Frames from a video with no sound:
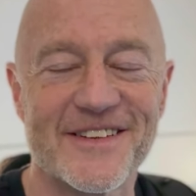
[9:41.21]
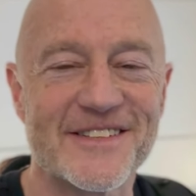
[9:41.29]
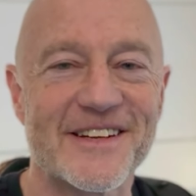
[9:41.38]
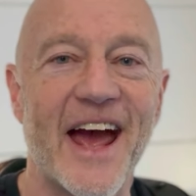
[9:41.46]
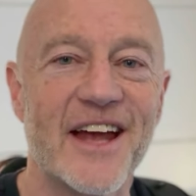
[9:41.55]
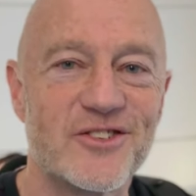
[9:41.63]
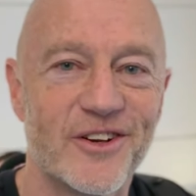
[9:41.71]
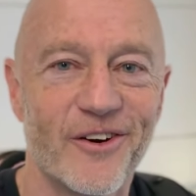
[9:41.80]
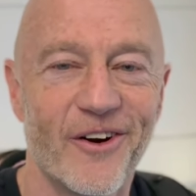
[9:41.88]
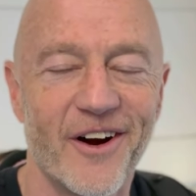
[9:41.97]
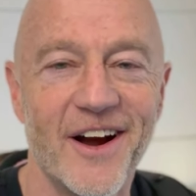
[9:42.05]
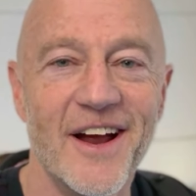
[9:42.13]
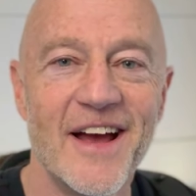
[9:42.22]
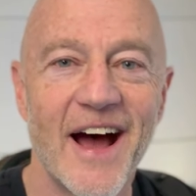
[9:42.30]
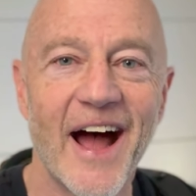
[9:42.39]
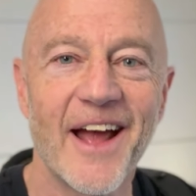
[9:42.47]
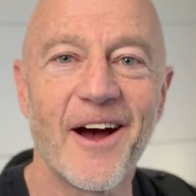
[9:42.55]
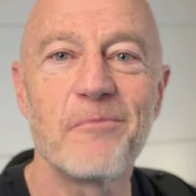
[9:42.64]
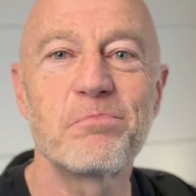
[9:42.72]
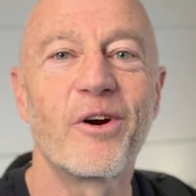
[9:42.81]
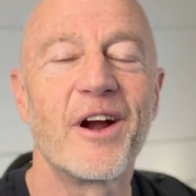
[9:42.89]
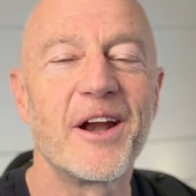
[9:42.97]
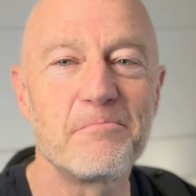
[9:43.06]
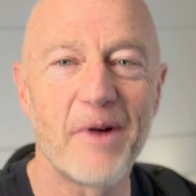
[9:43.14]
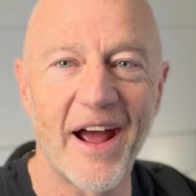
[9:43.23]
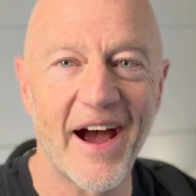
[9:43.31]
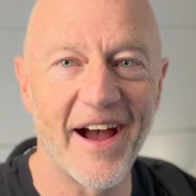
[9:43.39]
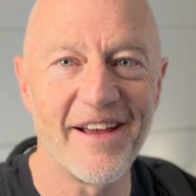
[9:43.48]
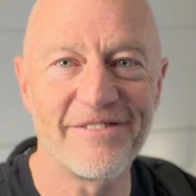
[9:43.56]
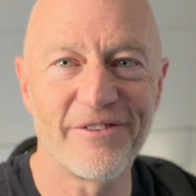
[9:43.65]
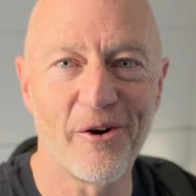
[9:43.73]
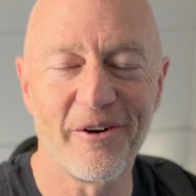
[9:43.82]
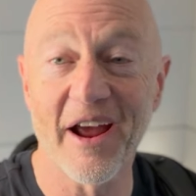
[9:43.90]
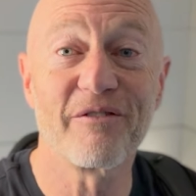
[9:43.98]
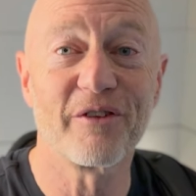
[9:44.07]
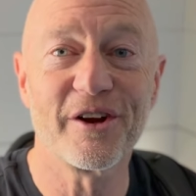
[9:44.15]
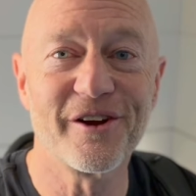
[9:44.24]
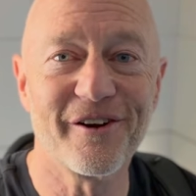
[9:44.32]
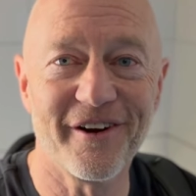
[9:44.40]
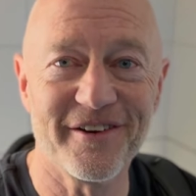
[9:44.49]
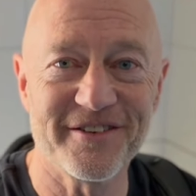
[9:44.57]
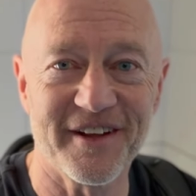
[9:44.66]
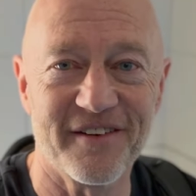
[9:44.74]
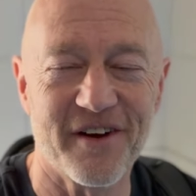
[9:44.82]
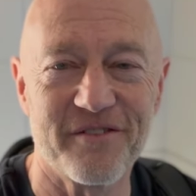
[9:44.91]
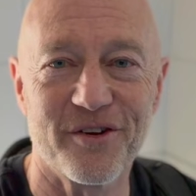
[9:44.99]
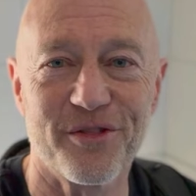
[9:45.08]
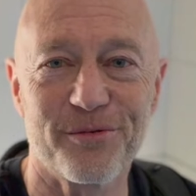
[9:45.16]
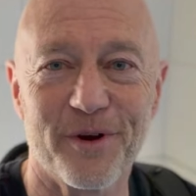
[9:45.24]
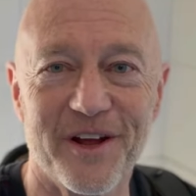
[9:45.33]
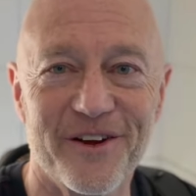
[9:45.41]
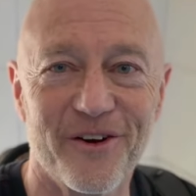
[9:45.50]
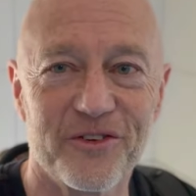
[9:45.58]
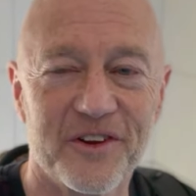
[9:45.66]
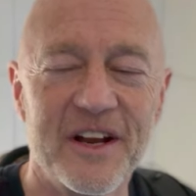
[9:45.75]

this gadget, or I upgraded my iPhone every year instead of every three years.